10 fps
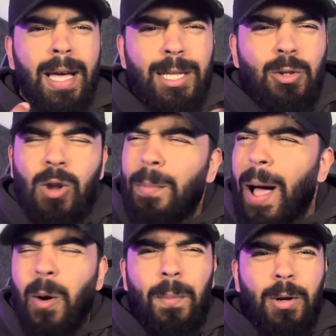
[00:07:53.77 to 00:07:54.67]
It's all
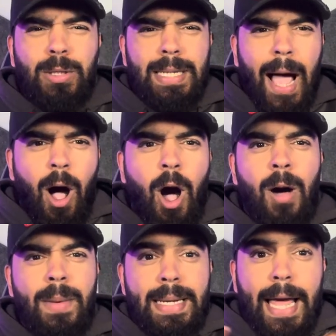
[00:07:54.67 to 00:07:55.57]
about building that
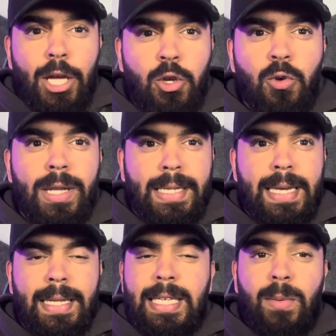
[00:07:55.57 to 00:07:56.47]
harmony, that unity
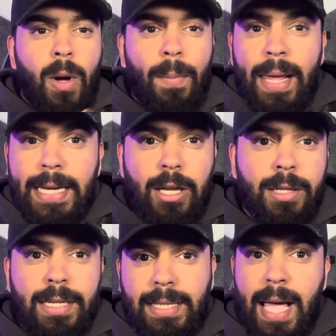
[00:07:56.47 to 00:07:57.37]
in a team where players
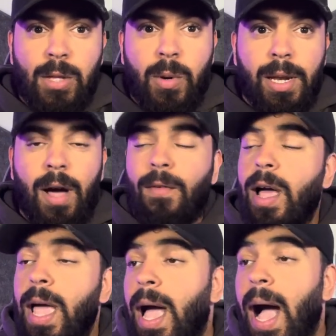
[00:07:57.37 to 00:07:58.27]
understand one another.
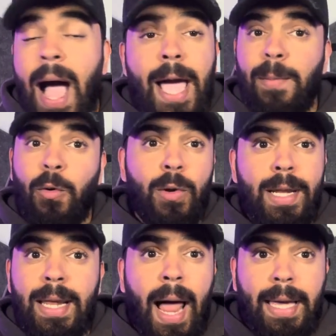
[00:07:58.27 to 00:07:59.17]
I am
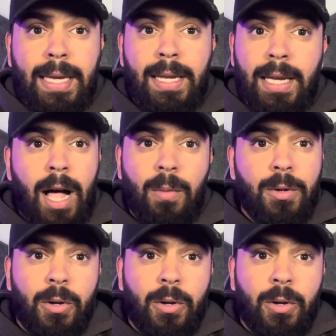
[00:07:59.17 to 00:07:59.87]
really liking it. I'll be